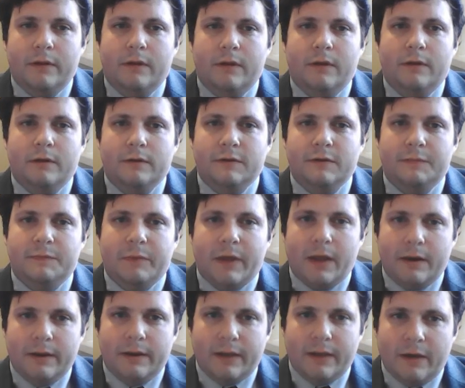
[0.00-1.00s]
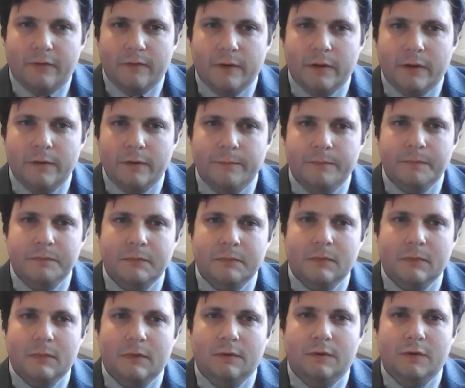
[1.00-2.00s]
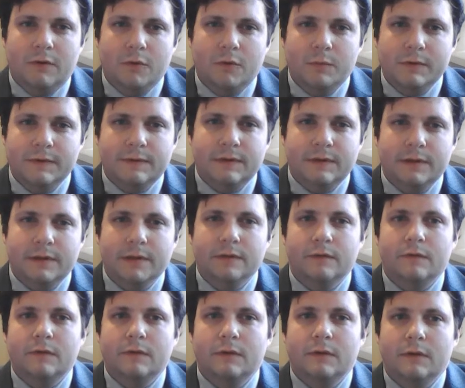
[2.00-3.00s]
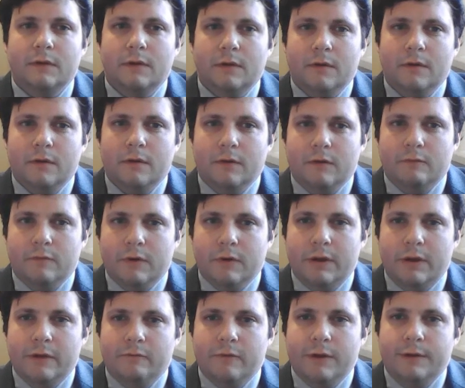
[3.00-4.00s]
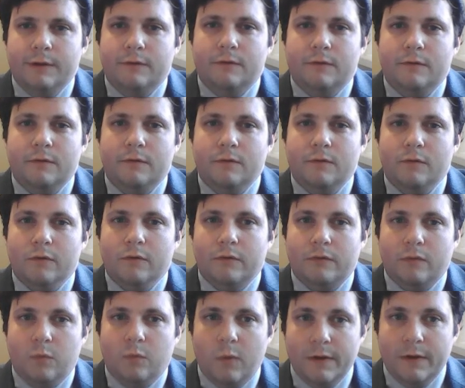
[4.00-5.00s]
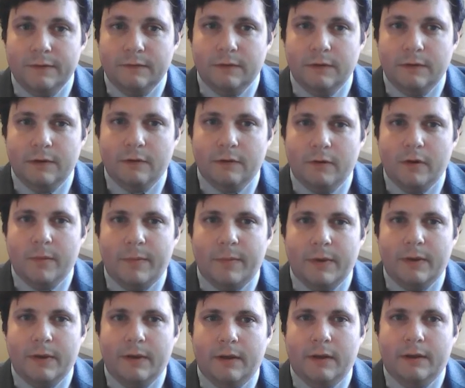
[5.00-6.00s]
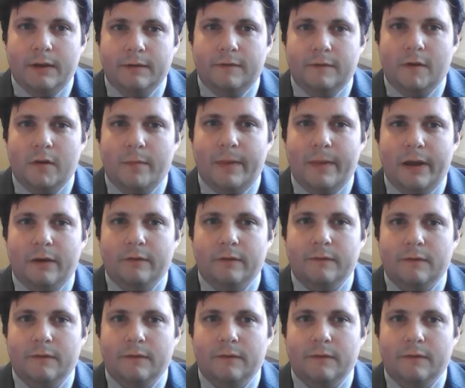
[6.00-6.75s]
This began in Africa, and humans didn't really reach northwestern Europe until about